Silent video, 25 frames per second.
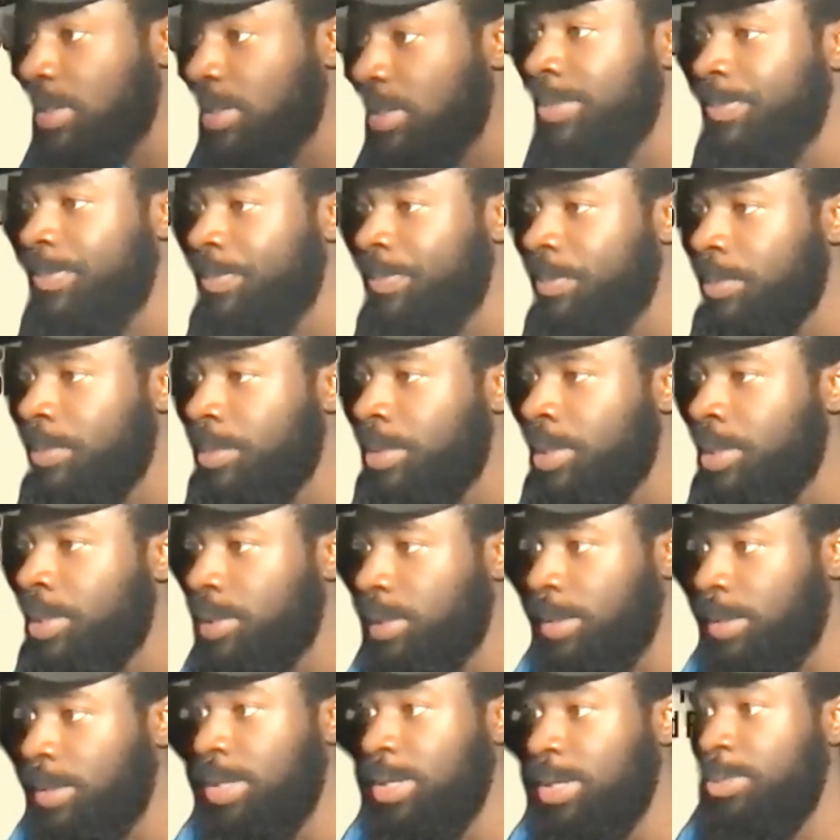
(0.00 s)
So
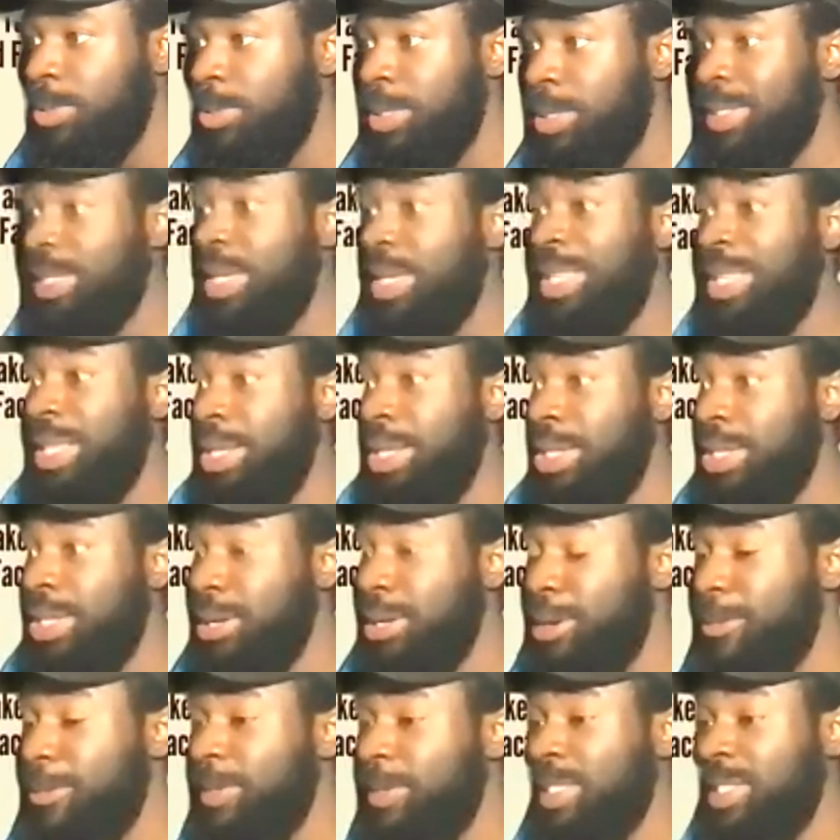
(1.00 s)
he'll be
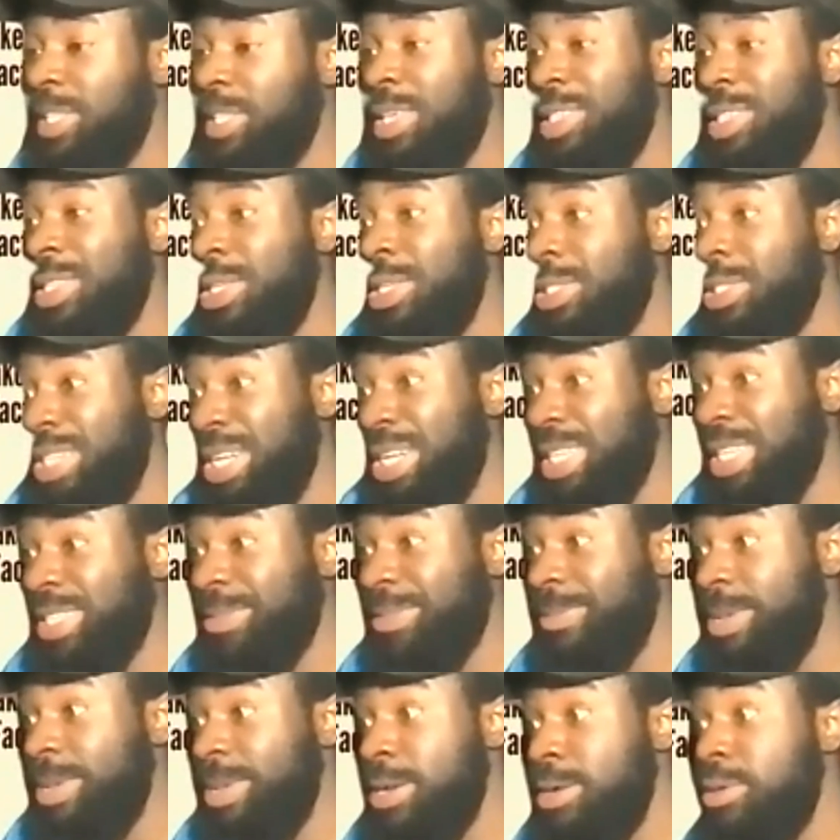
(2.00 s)
staying in
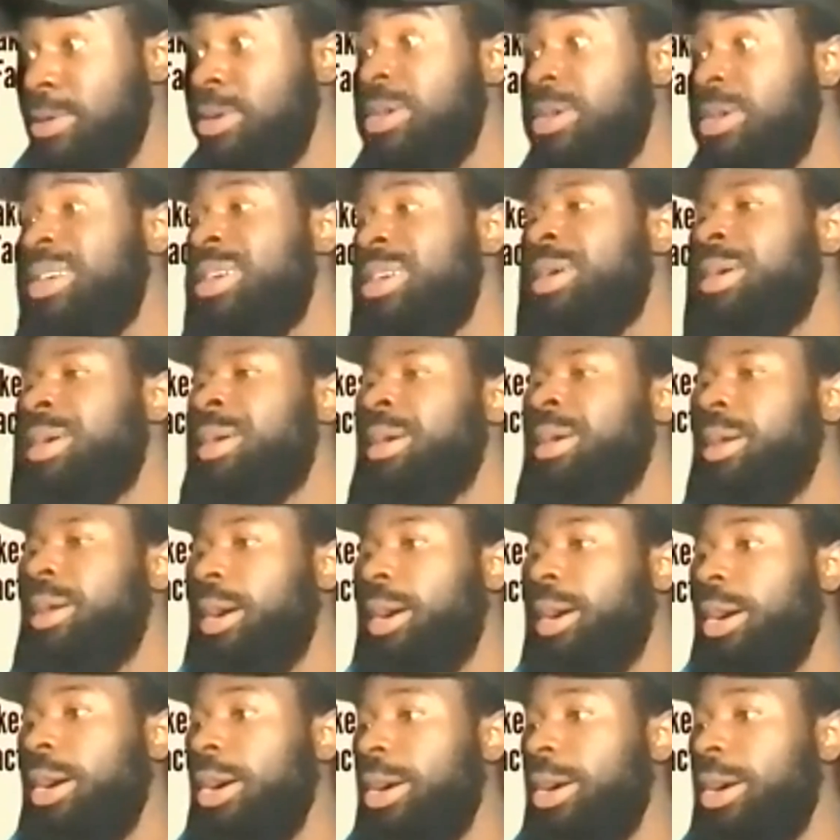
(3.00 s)
Jacksonville.
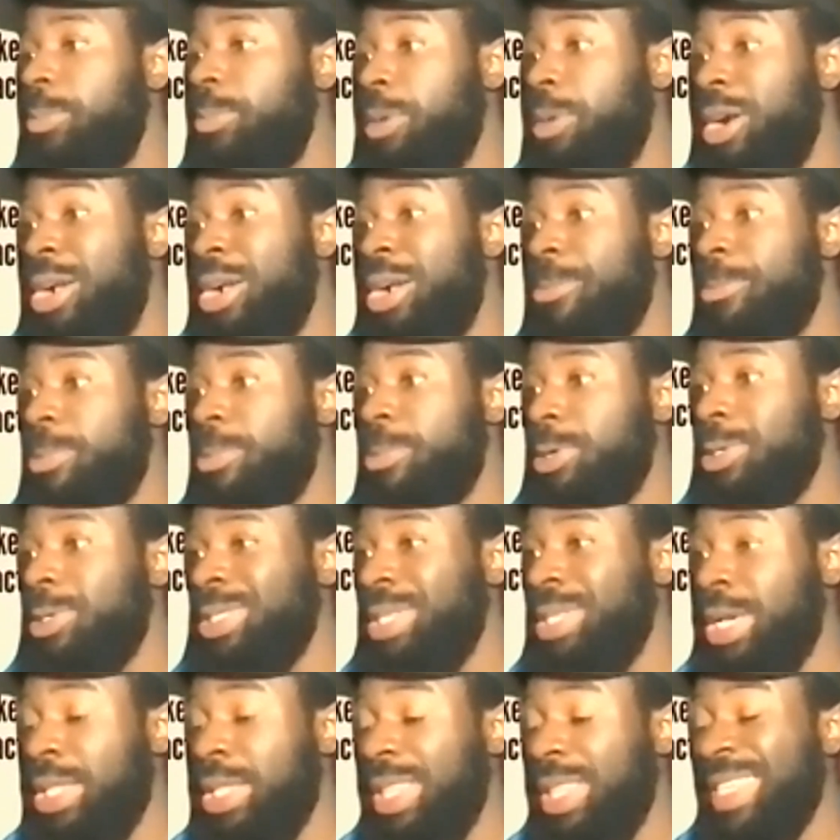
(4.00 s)
Brian Burns
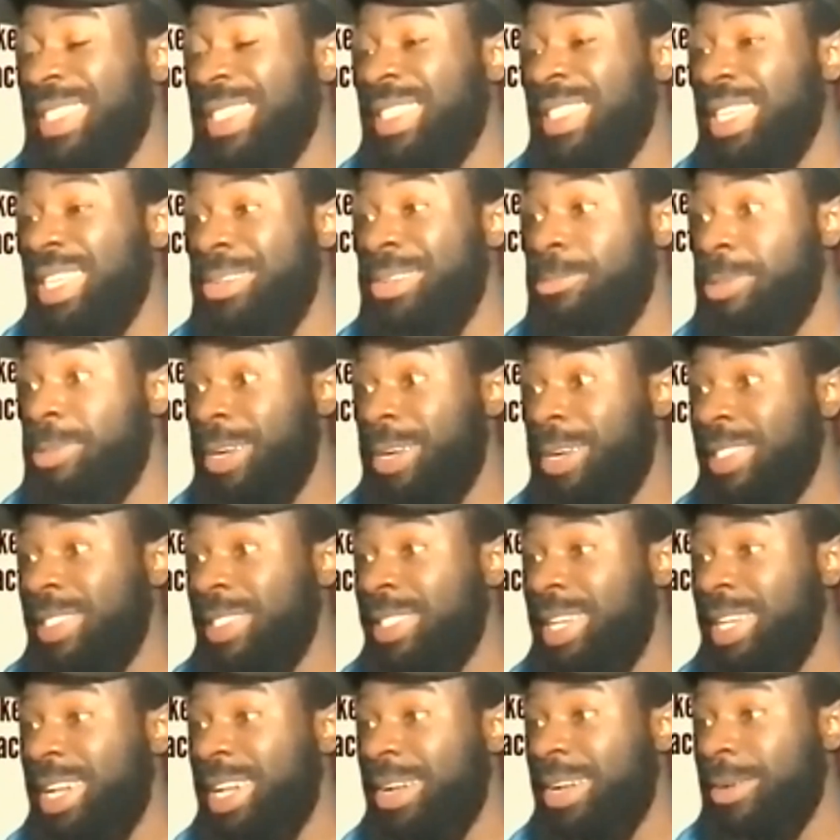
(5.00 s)
had that same price
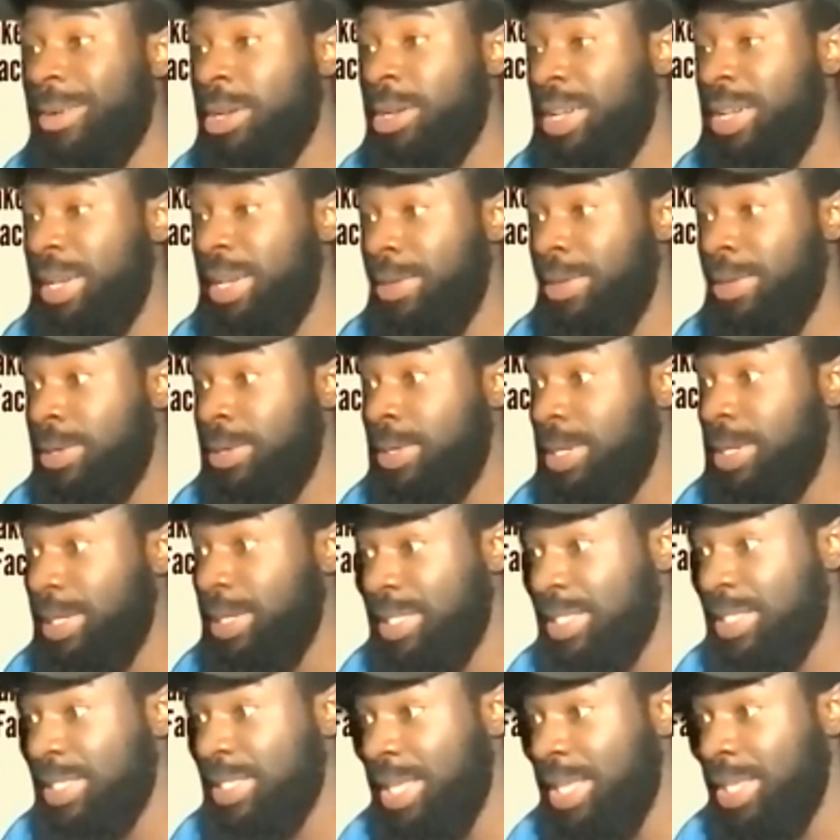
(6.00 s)
tag in
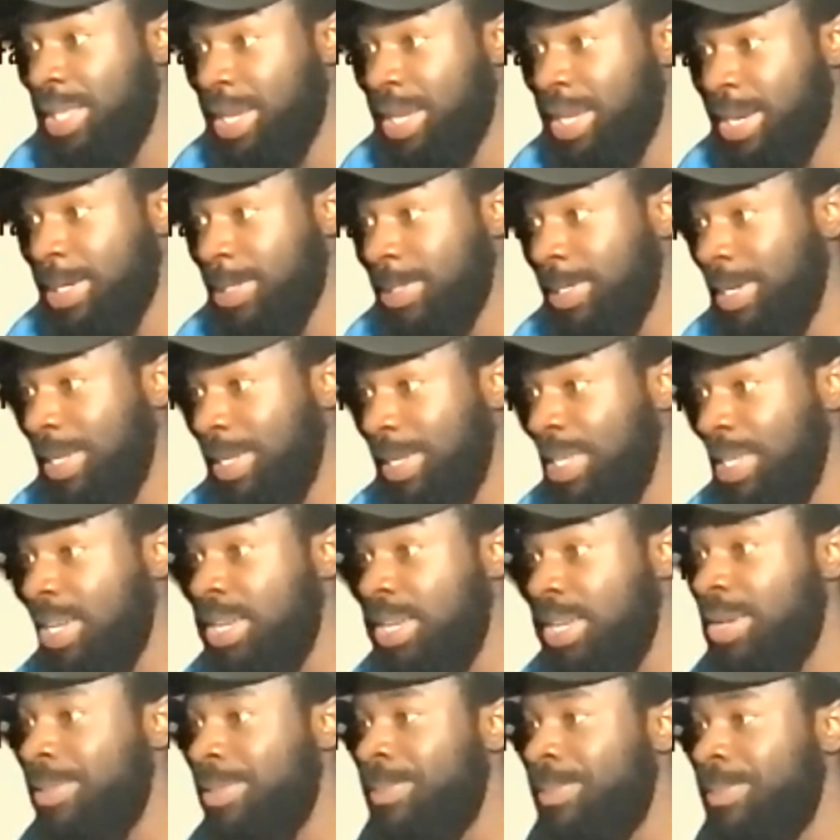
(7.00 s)
Houston and
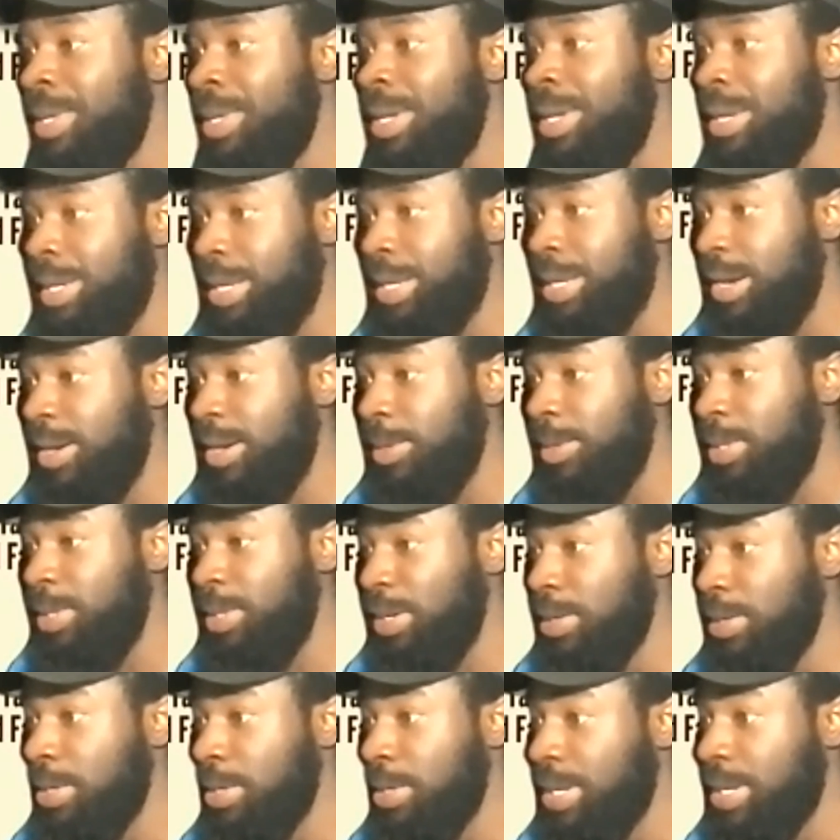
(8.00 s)
Carolina. Kyle
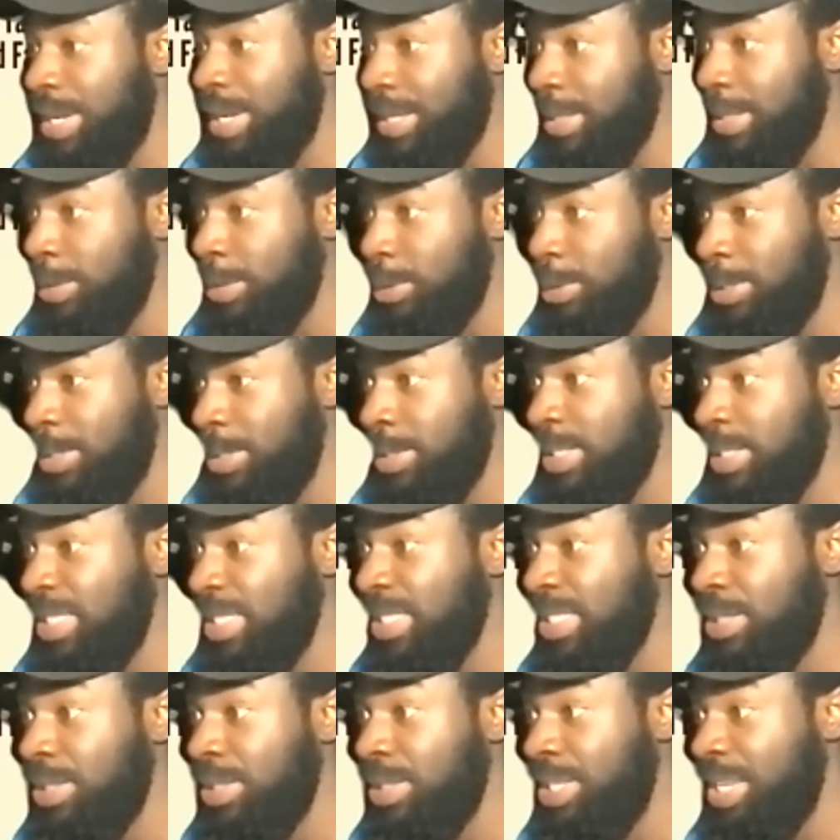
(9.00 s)
Duggar got the
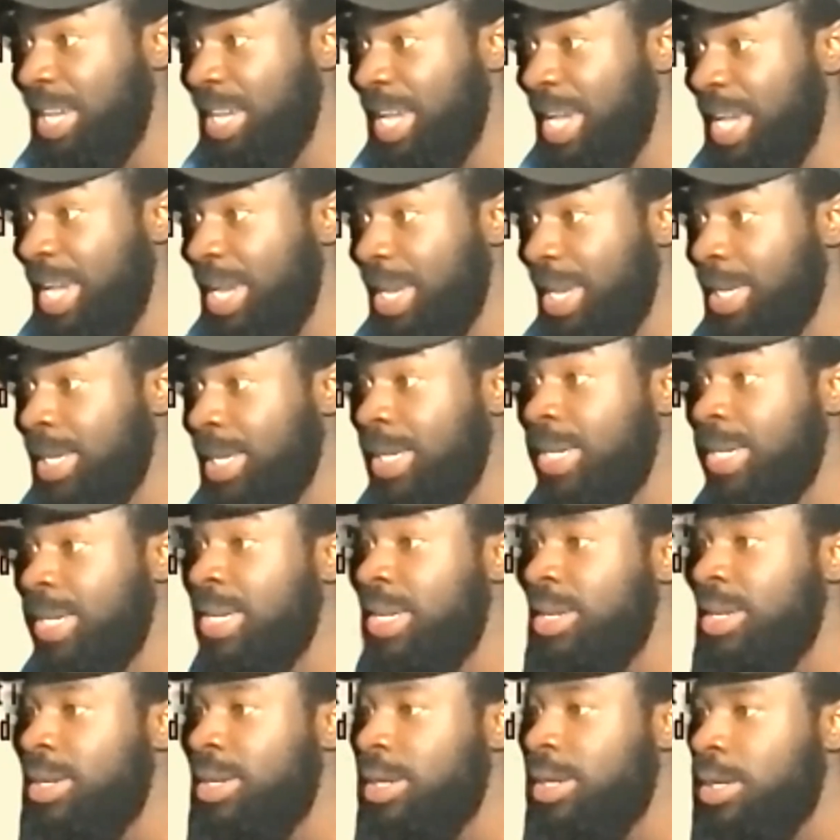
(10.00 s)
transition tag,
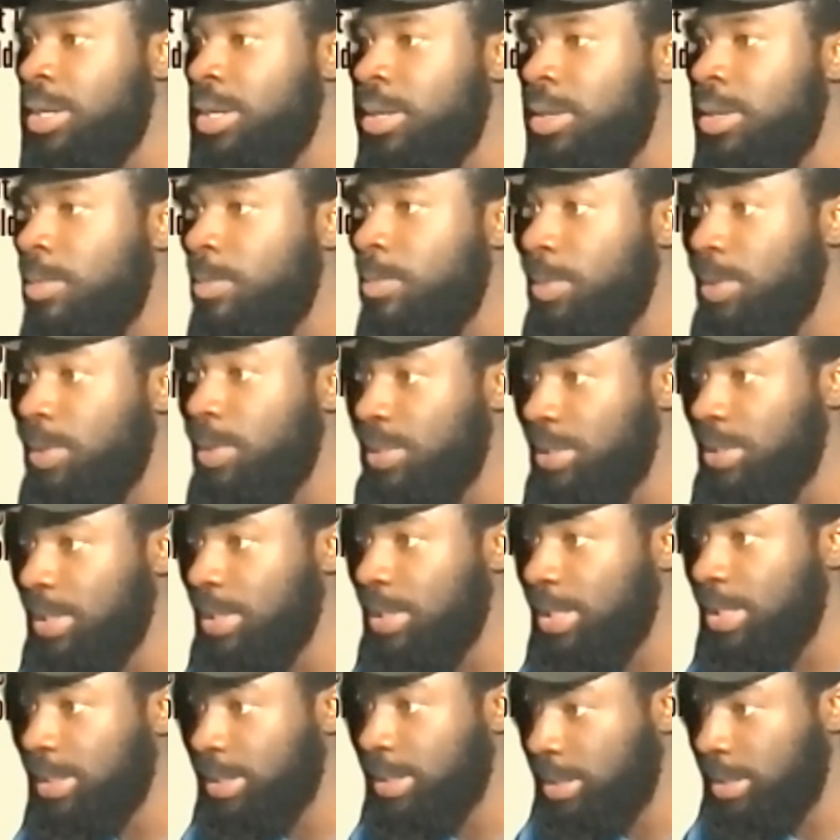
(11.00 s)
which
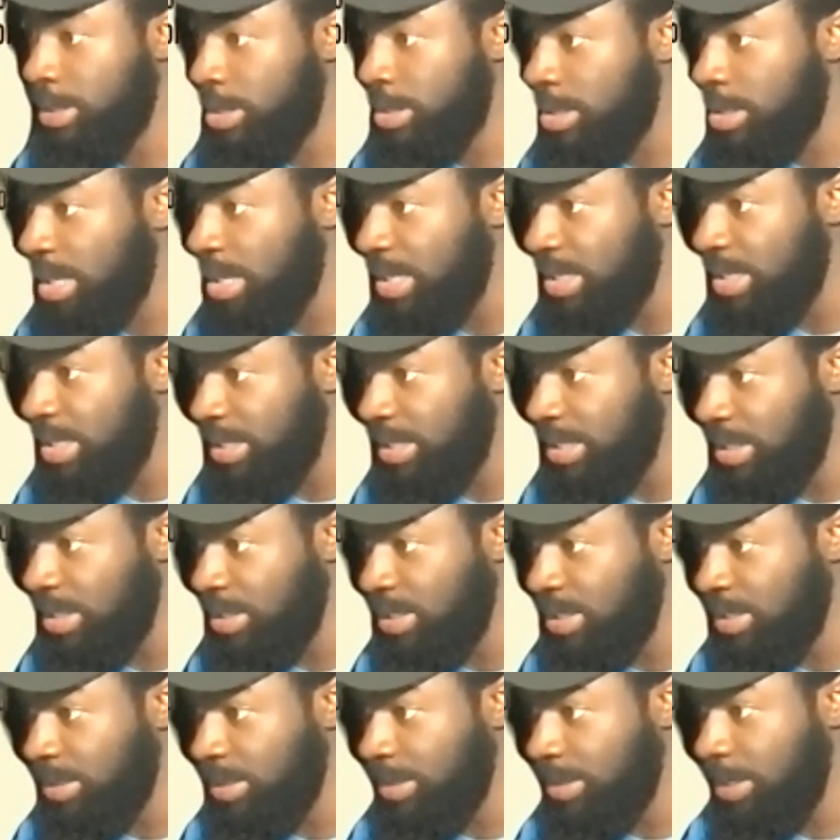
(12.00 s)
is
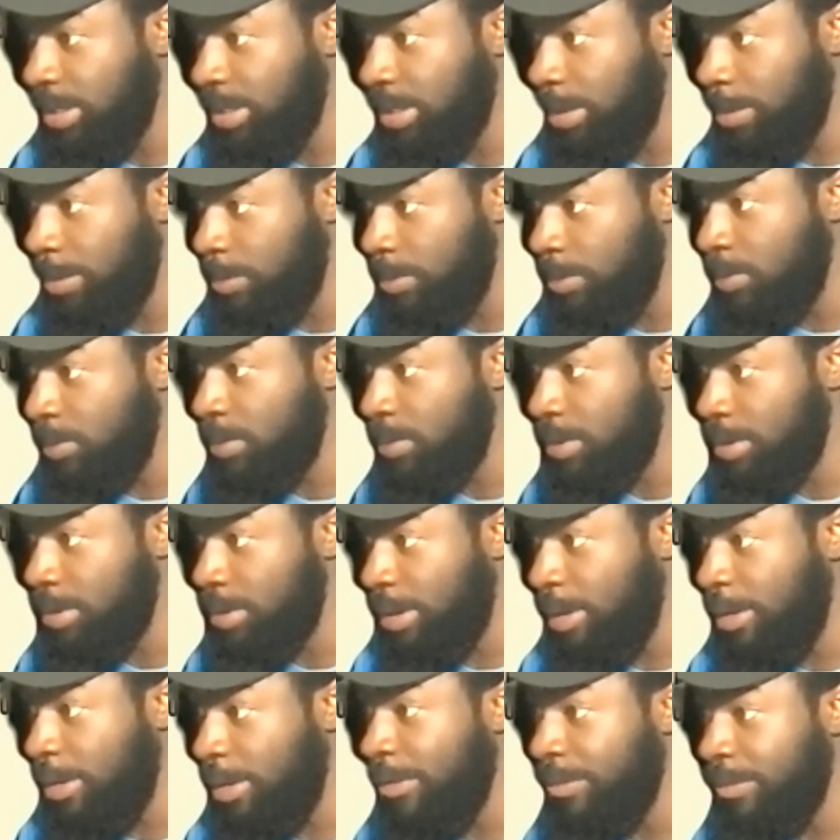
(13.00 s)
essentially a 1 year
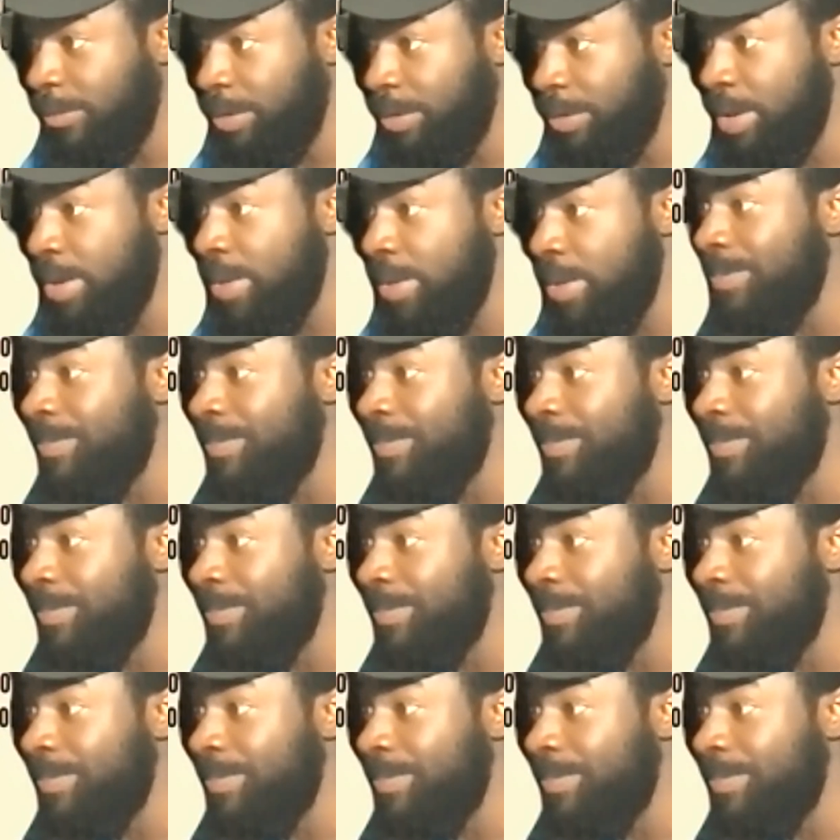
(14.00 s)
offer.